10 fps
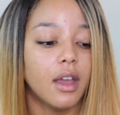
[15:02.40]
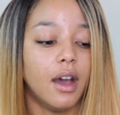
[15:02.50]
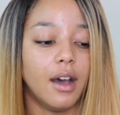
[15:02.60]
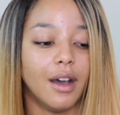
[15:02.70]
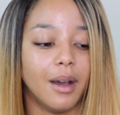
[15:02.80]

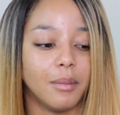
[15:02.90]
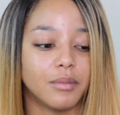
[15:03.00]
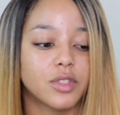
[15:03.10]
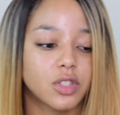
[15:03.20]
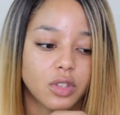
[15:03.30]

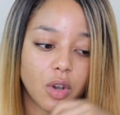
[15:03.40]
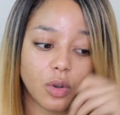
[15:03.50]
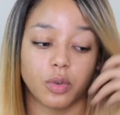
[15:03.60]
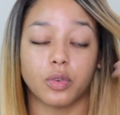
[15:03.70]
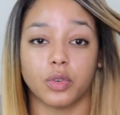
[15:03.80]
Um,
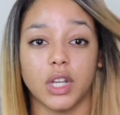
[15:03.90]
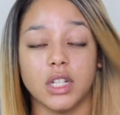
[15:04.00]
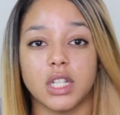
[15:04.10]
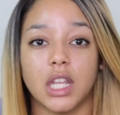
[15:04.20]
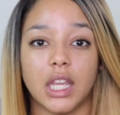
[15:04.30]
so green
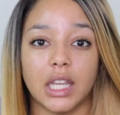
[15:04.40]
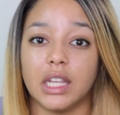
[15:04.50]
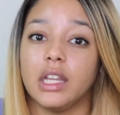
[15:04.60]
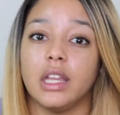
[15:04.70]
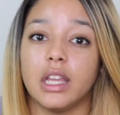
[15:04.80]

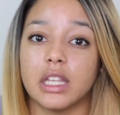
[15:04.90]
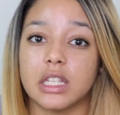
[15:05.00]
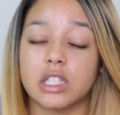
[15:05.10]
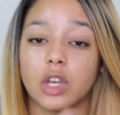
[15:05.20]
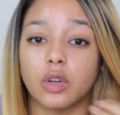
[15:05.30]
tea
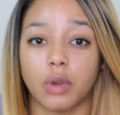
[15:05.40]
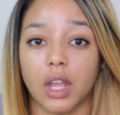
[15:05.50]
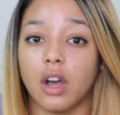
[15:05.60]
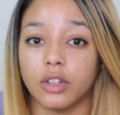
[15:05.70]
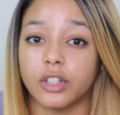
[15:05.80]
is a
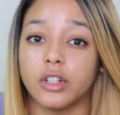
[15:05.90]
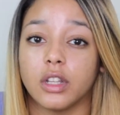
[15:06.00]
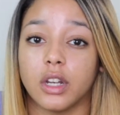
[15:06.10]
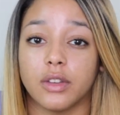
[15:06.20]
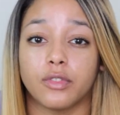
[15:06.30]
great
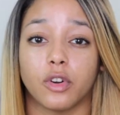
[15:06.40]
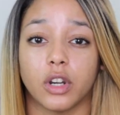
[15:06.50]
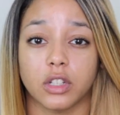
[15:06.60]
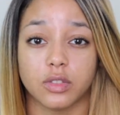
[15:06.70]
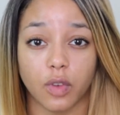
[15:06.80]
alternative for an
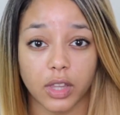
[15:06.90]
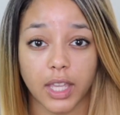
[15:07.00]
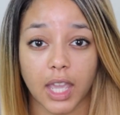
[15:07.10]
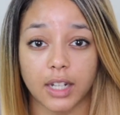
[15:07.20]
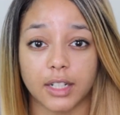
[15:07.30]

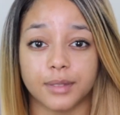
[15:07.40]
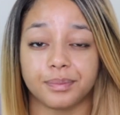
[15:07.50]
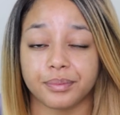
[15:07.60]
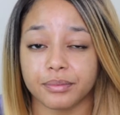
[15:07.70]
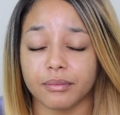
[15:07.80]
exfoliator.
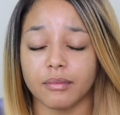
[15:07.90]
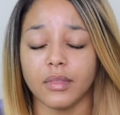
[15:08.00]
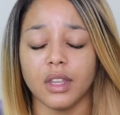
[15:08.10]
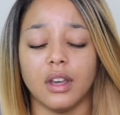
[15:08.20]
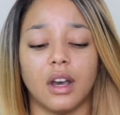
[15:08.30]

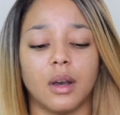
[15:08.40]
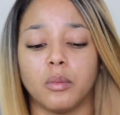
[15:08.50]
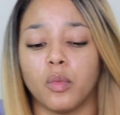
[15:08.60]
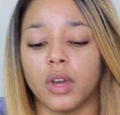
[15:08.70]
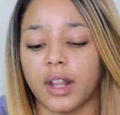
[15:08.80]

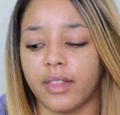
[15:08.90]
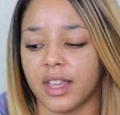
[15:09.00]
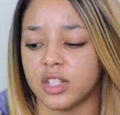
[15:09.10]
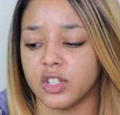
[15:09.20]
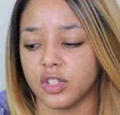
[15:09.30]
Um, what I
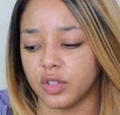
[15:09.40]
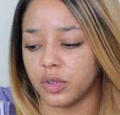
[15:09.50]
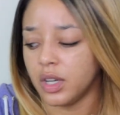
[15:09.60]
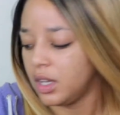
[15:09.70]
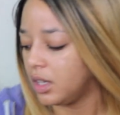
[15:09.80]
like to
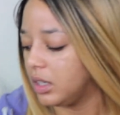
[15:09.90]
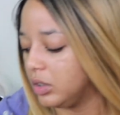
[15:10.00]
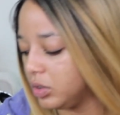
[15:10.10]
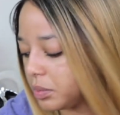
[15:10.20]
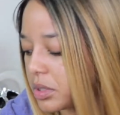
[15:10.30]
do,
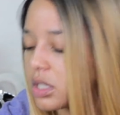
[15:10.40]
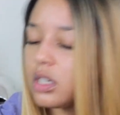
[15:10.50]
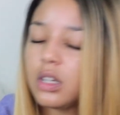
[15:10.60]
oops,